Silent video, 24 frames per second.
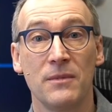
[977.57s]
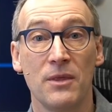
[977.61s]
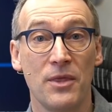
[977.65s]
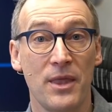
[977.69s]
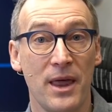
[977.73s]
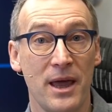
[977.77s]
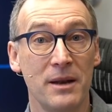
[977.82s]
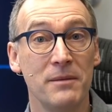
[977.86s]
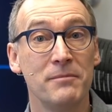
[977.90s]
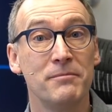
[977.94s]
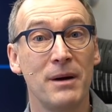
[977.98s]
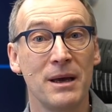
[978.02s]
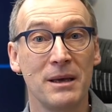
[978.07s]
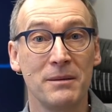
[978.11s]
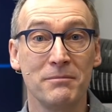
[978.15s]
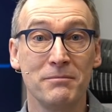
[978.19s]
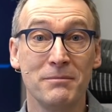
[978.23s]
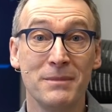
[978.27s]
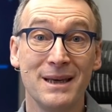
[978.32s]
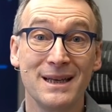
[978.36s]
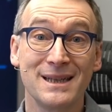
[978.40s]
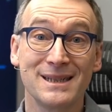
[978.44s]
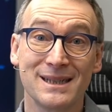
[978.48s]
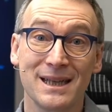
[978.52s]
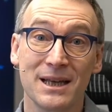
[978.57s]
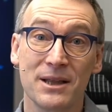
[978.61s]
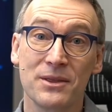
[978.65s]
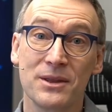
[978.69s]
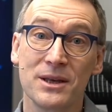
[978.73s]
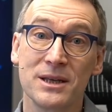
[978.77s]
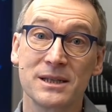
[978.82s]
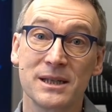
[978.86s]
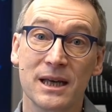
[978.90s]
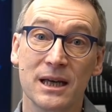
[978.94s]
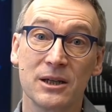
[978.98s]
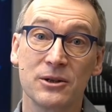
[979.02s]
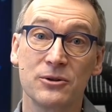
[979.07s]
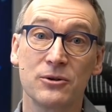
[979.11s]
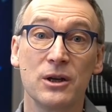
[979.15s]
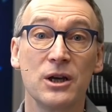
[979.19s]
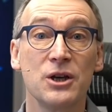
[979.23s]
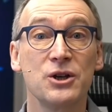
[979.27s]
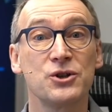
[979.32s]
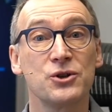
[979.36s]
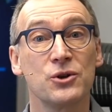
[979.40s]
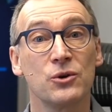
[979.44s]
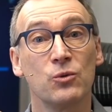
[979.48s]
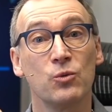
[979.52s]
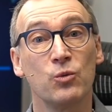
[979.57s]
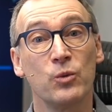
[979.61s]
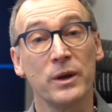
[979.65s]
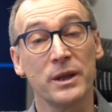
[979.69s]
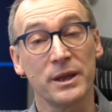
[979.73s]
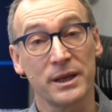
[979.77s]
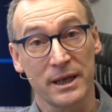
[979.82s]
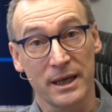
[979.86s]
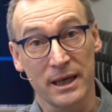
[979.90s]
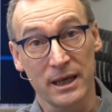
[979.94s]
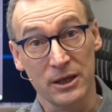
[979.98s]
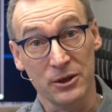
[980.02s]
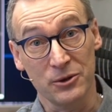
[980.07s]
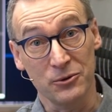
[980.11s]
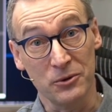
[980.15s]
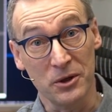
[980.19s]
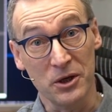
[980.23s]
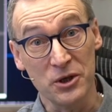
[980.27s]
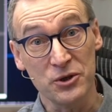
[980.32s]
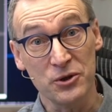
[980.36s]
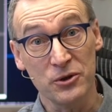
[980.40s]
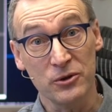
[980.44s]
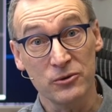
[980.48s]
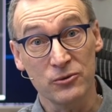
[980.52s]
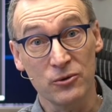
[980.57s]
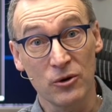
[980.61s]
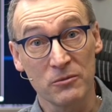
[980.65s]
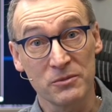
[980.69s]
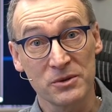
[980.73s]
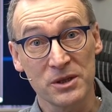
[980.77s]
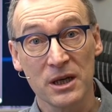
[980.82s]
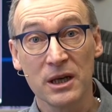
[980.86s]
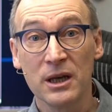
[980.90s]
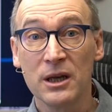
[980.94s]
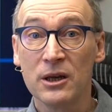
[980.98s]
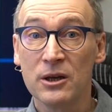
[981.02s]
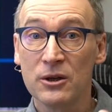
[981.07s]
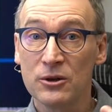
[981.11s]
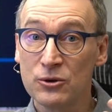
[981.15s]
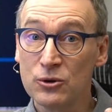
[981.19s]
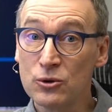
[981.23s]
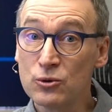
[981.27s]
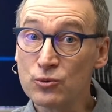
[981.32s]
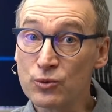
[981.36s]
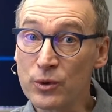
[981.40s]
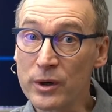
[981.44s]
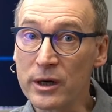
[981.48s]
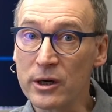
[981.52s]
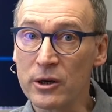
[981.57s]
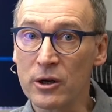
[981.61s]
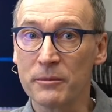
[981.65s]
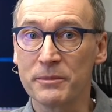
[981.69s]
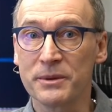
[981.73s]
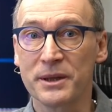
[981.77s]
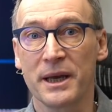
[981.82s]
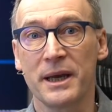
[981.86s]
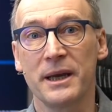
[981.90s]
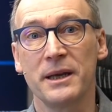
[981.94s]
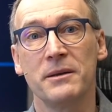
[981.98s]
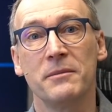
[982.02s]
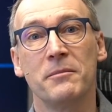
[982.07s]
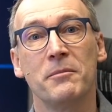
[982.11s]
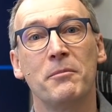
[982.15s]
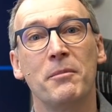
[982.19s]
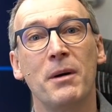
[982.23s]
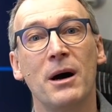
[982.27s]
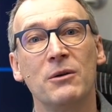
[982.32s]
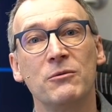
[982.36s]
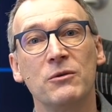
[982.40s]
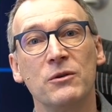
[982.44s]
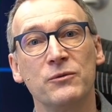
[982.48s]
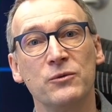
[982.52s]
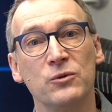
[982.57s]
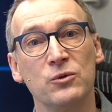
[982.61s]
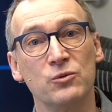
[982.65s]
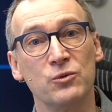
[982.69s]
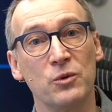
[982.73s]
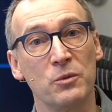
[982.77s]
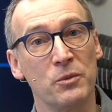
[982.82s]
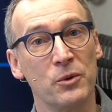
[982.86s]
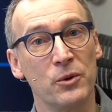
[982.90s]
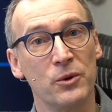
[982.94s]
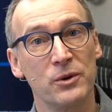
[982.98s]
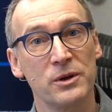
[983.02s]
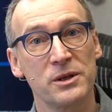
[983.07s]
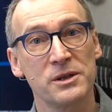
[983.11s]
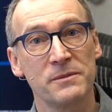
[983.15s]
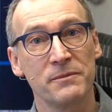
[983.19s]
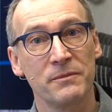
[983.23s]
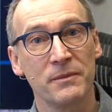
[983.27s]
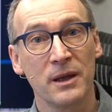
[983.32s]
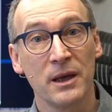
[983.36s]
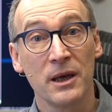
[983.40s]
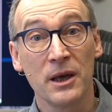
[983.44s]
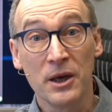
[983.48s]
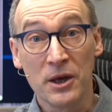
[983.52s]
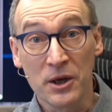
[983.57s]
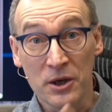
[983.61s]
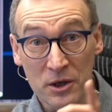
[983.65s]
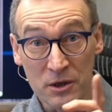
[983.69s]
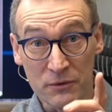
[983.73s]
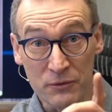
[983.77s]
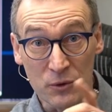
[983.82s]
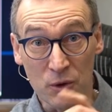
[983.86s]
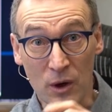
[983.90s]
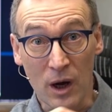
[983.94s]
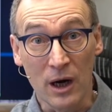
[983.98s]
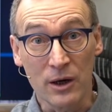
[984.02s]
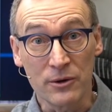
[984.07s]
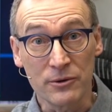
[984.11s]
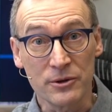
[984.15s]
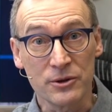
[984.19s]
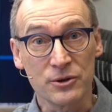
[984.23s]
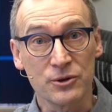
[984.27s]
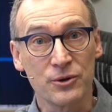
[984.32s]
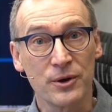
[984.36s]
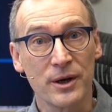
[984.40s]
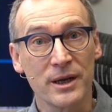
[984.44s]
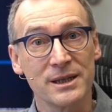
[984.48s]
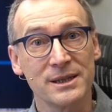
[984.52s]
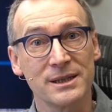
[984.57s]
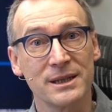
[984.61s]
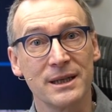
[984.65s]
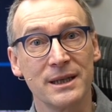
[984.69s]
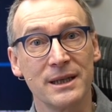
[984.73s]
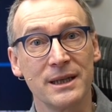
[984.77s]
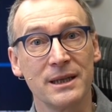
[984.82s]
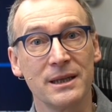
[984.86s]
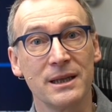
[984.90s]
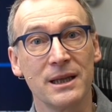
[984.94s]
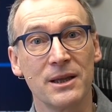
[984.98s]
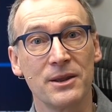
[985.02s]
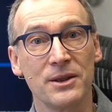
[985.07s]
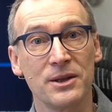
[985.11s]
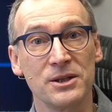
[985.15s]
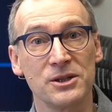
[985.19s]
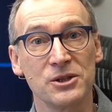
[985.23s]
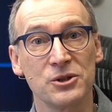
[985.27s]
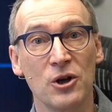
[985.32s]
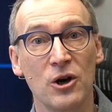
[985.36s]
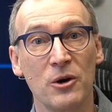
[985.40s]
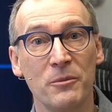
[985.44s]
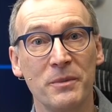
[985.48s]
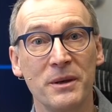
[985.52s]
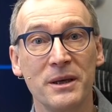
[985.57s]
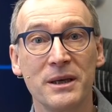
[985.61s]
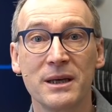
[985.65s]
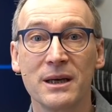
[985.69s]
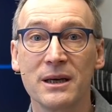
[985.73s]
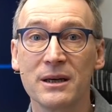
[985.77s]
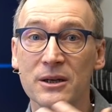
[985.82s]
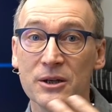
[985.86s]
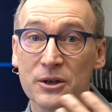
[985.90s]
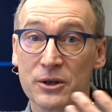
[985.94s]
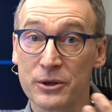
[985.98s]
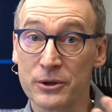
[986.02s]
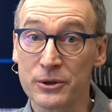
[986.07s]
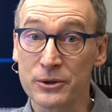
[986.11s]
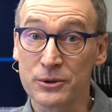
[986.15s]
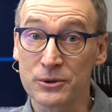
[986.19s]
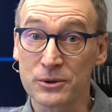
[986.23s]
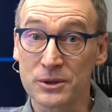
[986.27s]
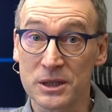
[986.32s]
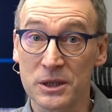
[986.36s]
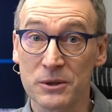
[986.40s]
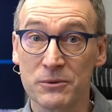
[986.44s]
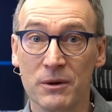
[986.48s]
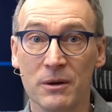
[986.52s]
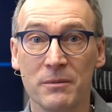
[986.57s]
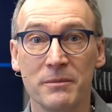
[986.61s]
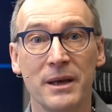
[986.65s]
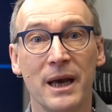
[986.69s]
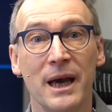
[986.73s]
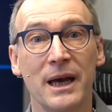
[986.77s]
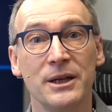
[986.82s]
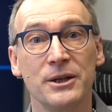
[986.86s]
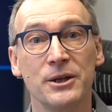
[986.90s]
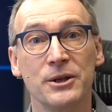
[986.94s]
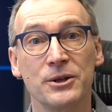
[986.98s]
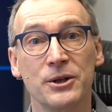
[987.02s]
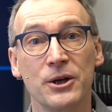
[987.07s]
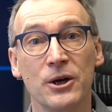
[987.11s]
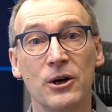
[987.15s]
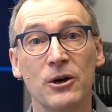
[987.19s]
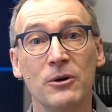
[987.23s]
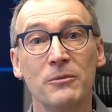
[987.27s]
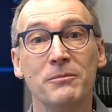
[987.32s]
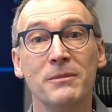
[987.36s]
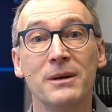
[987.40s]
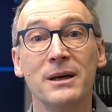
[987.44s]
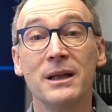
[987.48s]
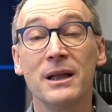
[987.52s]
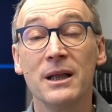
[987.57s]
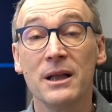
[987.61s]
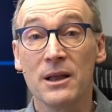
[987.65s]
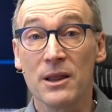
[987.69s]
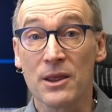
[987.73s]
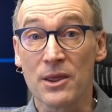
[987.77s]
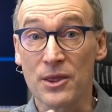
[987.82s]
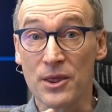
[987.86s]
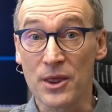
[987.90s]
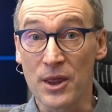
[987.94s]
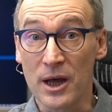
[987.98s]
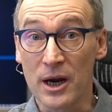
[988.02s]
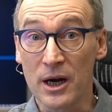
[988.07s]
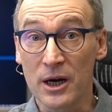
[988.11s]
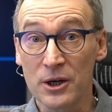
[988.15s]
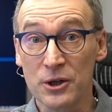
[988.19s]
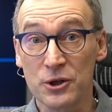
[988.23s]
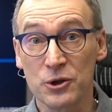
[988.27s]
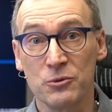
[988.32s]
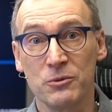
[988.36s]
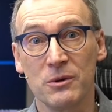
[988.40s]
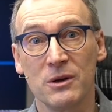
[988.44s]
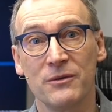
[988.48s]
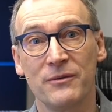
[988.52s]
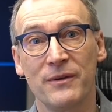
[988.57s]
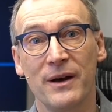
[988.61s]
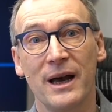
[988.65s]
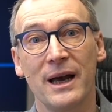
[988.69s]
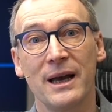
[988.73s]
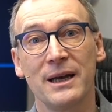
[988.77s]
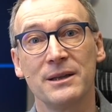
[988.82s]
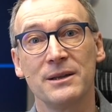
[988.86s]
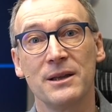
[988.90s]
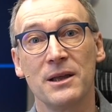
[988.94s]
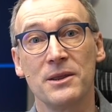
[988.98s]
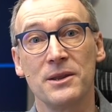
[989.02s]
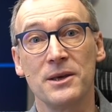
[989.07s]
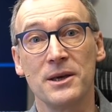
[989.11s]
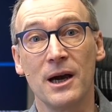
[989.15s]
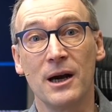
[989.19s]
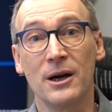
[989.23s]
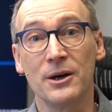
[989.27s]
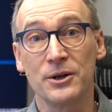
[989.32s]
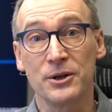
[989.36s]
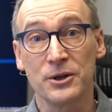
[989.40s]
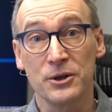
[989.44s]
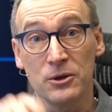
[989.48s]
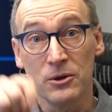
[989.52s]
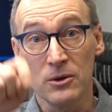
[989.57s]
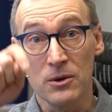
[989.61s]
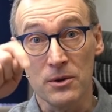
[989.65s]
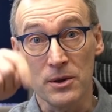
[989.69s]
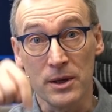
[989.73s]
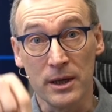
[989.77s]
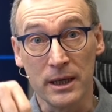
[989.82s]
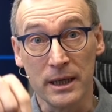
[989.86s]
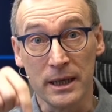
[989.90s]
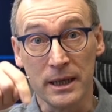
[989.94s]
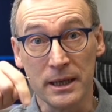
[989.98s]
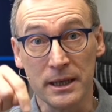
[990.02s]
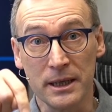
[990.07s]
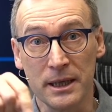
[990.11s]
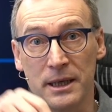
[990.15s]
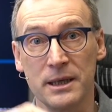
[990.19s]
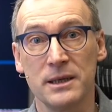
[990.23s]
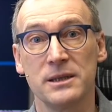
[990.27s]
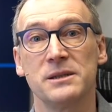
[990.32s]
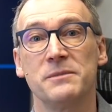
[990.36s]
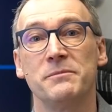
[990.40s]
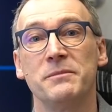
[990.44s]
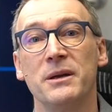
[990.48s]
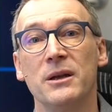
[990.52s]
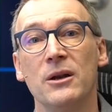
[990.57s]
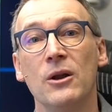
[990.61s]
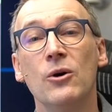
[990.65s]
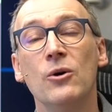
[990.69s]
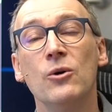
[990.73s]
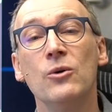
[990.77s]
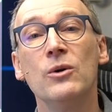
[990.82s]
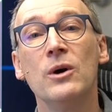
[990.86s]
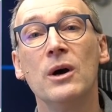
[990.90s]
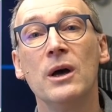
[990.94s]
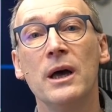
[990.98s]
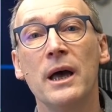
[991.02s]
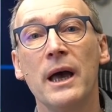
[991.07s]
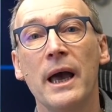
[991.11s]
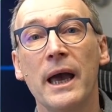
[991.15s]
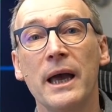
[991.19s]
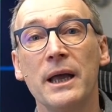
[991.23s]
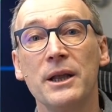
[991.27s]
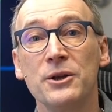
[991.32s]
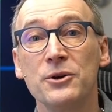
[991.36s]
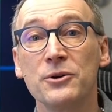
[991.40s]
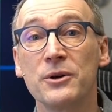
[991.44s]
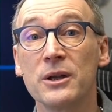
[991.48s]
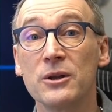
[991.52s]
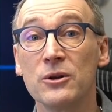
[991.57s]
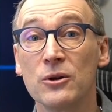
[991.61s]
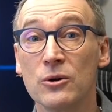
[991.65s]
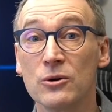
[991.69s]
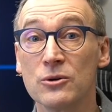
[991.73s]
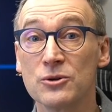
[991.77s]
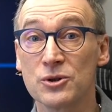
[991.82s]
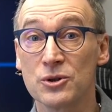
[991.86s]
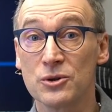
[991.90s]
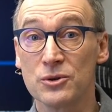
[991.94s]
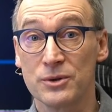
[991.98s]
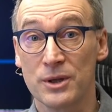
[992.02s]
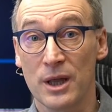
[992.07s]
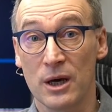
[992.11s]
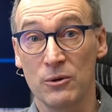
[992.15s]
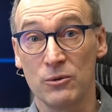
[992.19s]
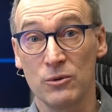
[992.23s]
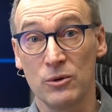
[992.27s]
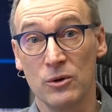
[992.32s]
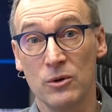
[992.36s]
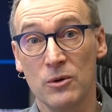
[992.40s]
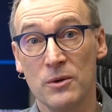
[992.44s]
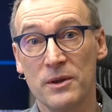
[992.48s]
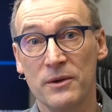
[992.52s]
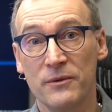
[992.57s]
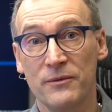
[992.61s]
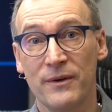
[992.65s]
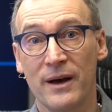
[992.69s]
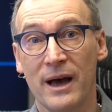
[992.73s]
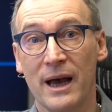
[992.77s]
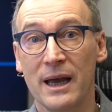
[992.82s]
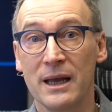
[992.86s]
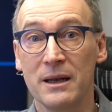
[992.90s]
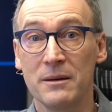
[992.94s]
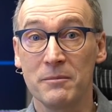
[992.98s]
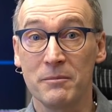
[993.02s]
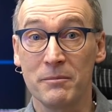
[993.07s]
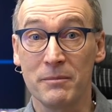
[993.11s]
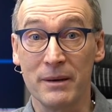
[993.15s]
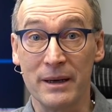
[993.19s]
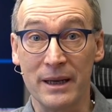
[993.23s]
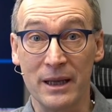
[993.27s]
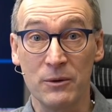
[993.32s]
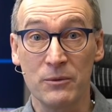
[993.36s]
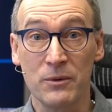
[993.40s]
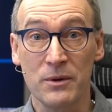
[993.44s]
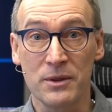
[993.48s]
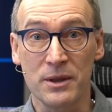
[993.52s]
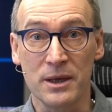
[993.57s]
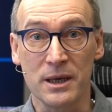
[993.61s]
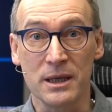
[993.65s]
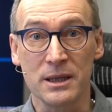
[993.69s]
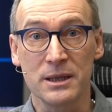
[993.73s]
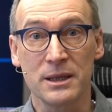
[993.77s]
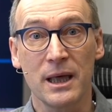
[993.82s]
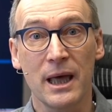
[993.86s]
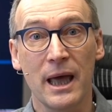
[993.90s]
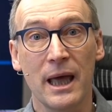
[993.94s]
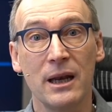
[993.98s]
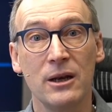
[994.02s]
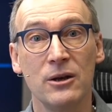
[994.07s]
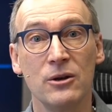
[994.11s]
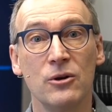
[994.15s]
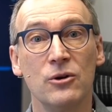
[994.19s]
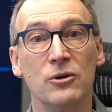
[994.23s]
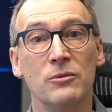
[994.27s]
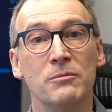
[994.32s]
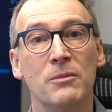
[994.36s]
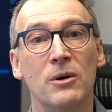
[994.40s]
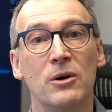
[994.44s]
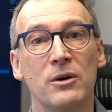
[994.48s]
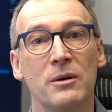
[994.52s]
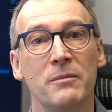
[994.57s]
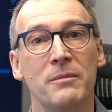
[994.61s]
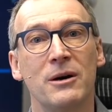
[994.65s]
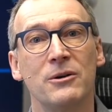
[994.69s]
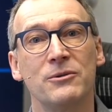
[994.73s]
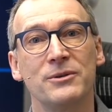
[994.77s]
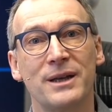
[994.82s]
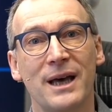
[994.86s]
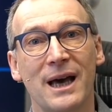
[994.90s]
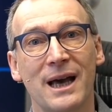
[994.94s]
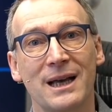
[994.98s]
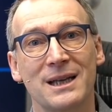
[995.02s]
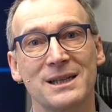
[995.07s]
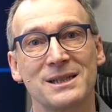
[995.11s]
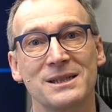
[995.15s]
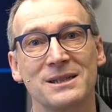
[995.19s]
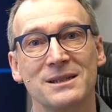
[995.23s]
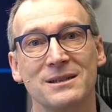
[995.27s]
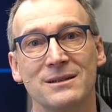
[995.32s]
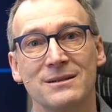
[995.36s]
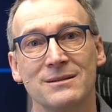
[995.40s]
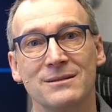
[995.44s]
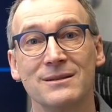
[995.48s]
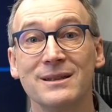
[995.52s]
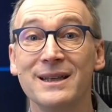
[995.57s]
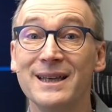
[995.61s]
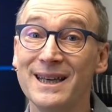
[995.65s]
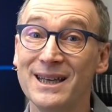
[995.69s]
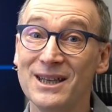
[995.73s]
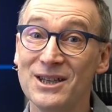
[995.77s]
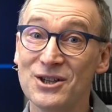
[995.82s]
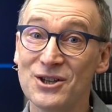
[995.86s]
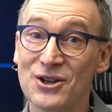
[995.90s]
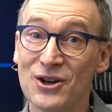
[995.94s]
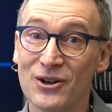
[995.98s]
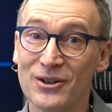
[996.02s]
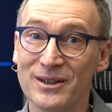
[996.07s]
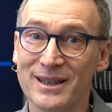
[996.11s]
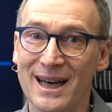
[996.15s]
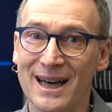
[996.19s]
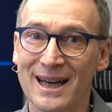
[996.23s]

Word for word: Then, by mixing this calculation with calculation groups, you really obtain powerful reports. If you are interested in this topic, go to sqlbi.com. There you will find the article, the link is below, and you can also download the file, play with it, and learn more about DAX. Enjoy